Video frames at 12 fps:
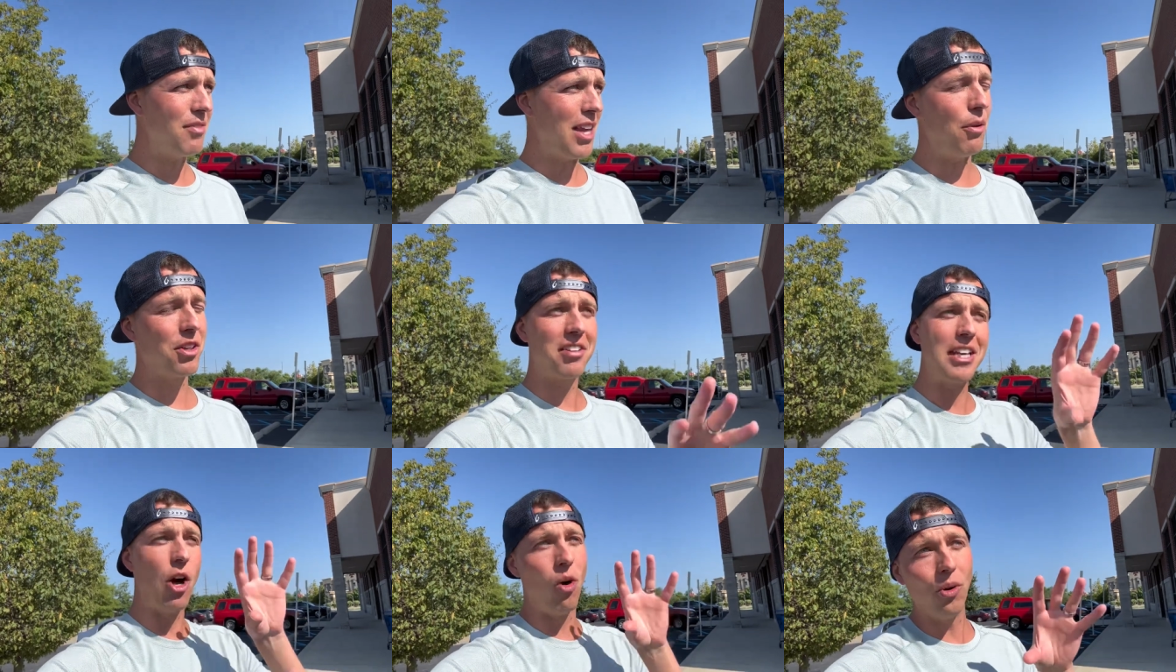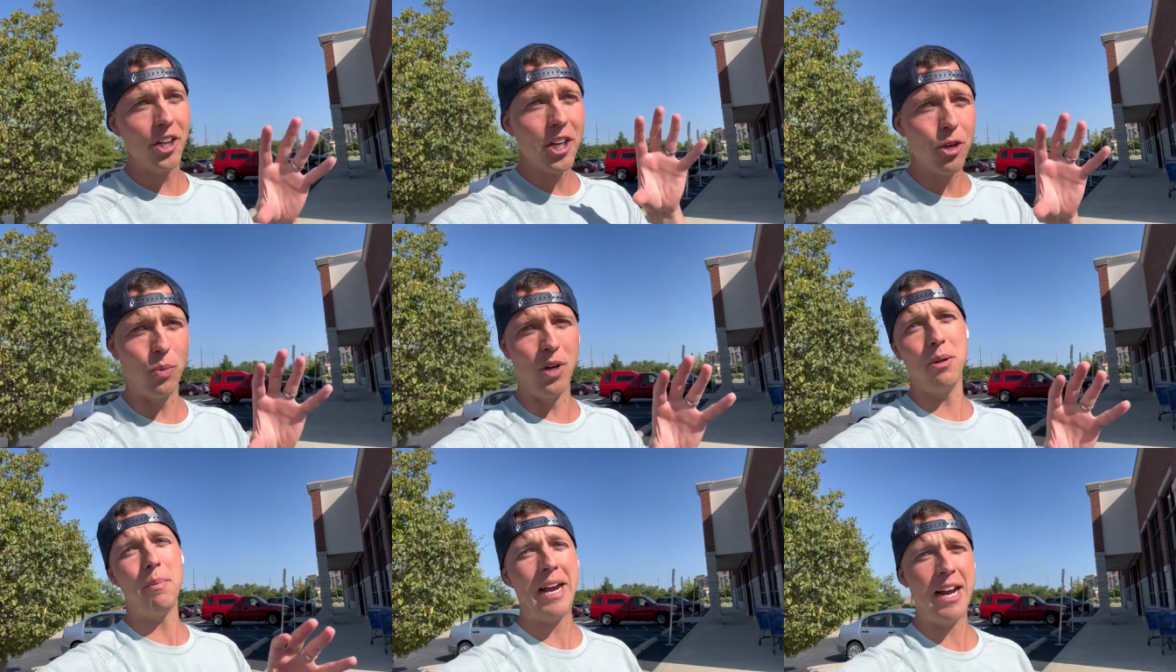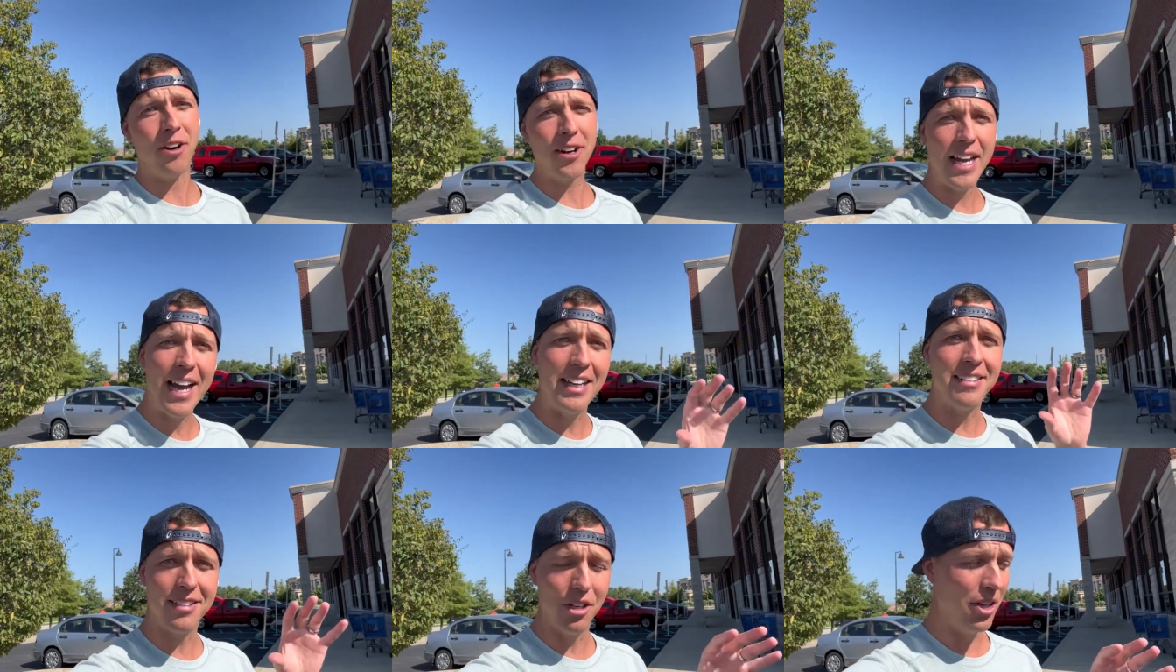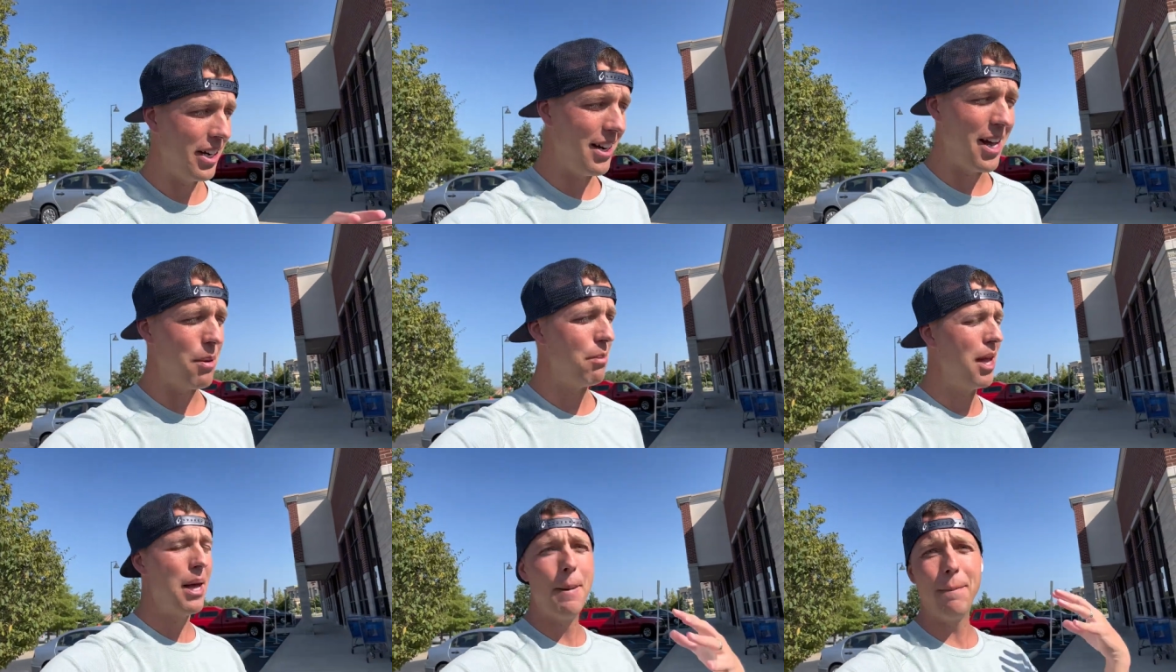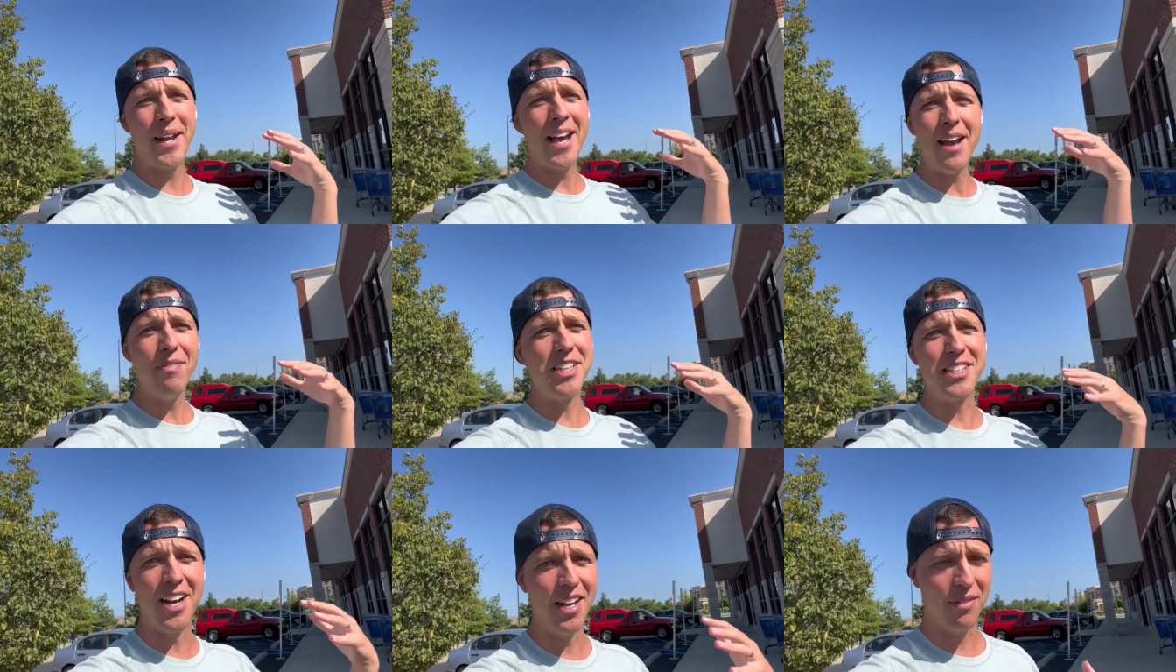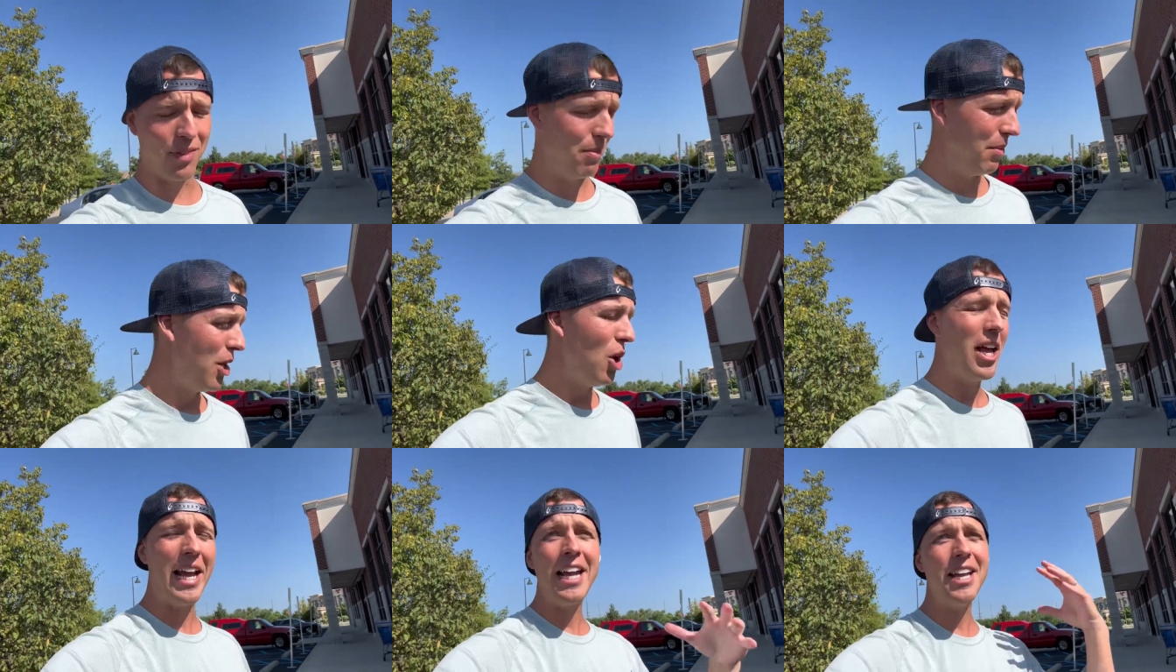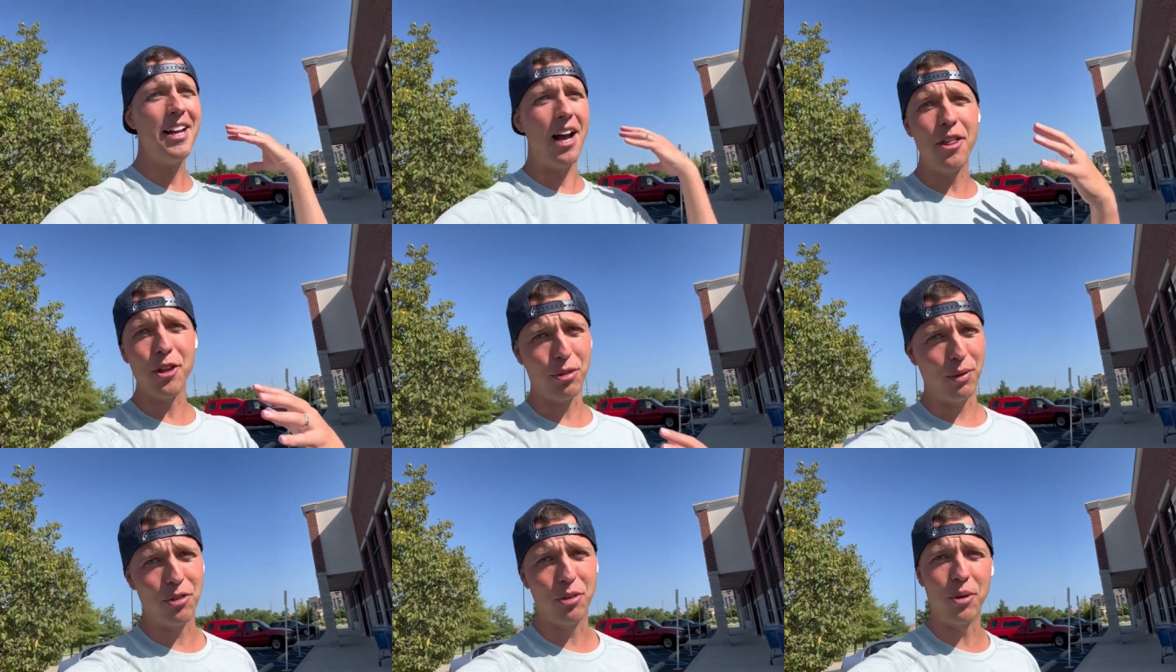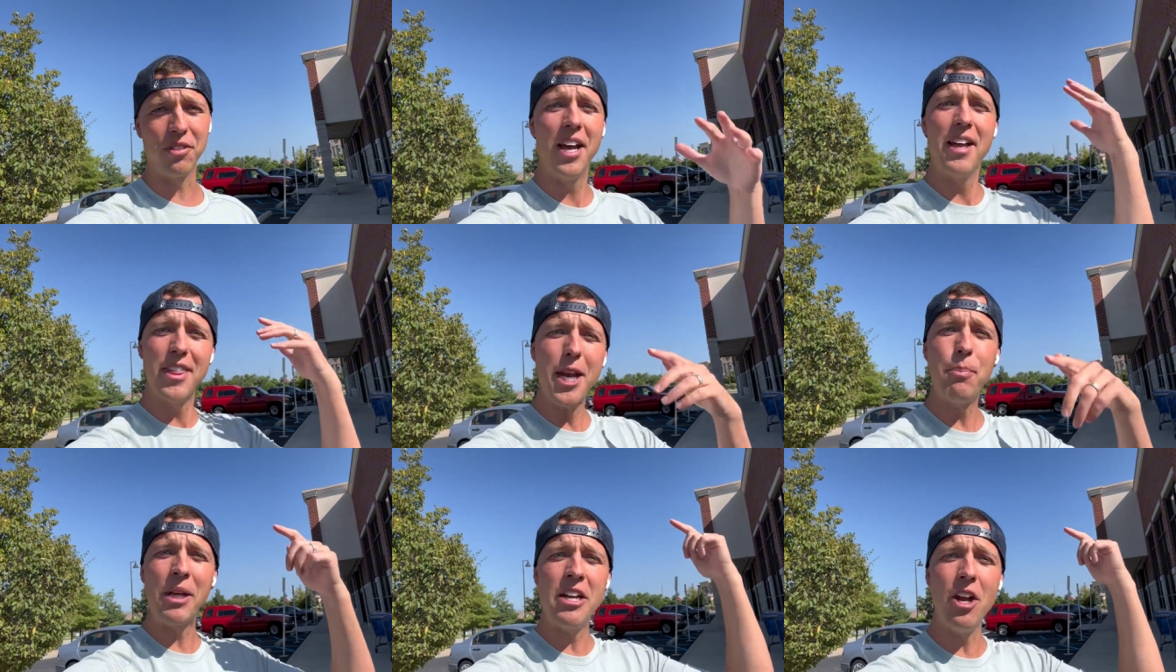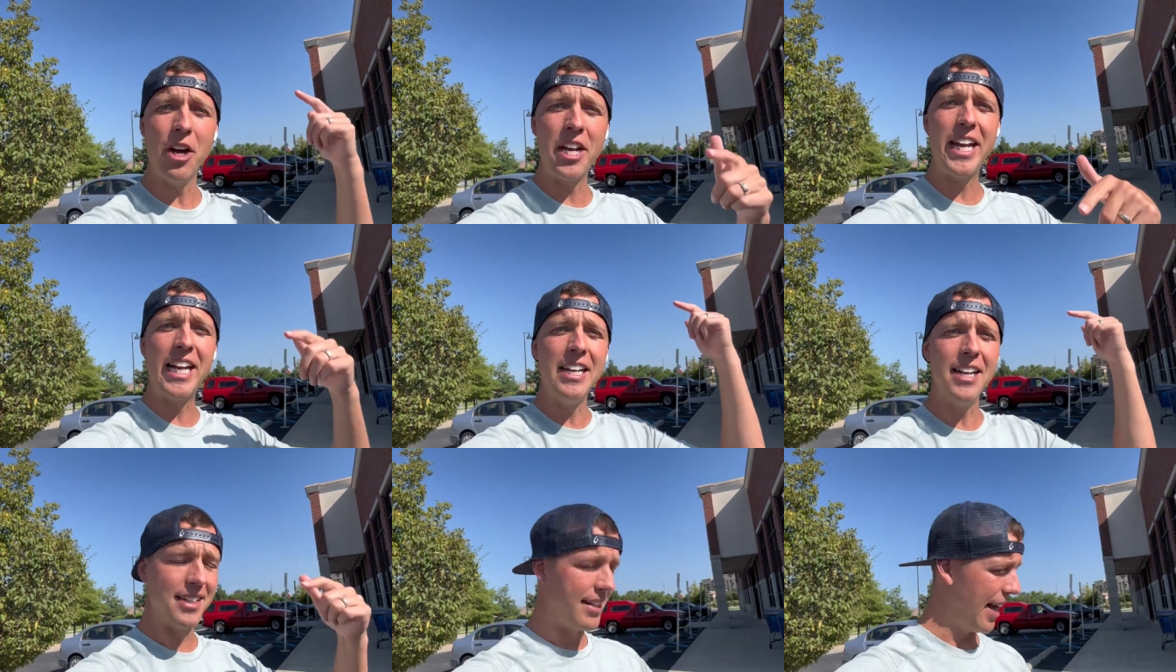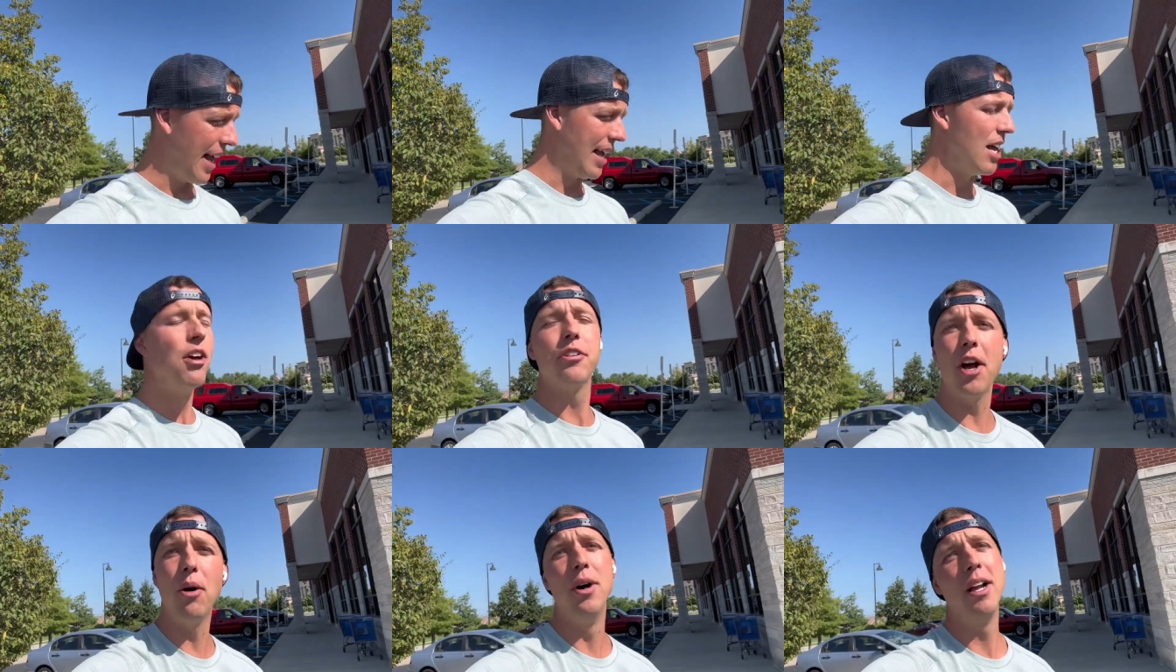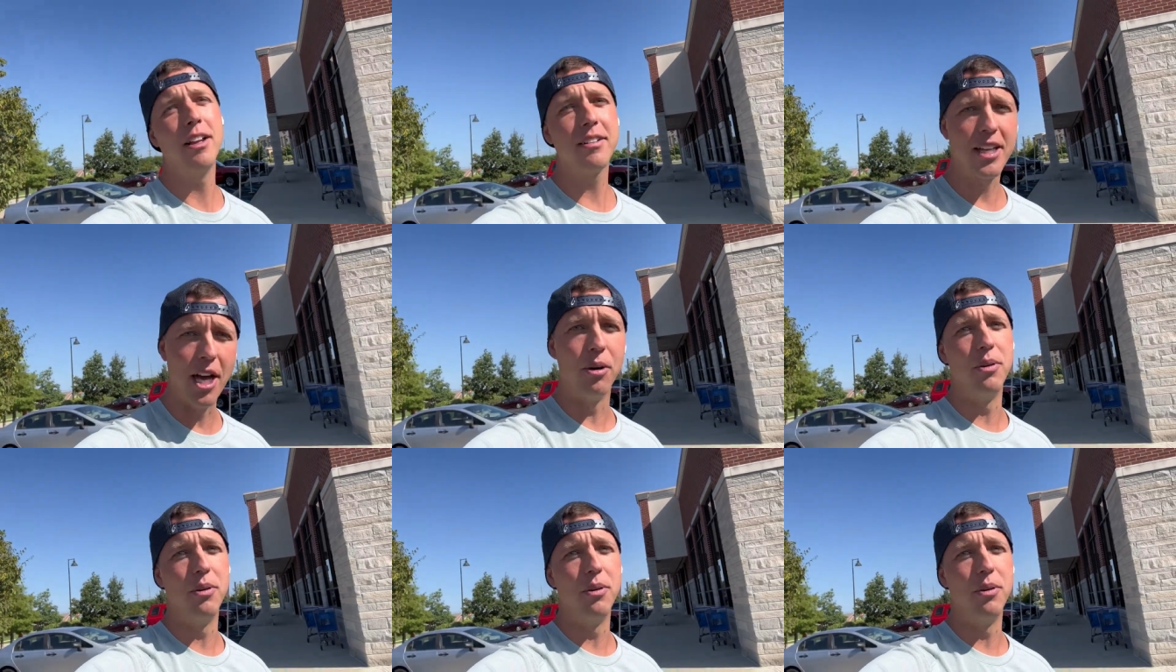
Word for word: if that was the only Goodwill in my area, I'd still hit it up, but I have a ton of them and other thrift stores that I plan on hitting today. So let's go.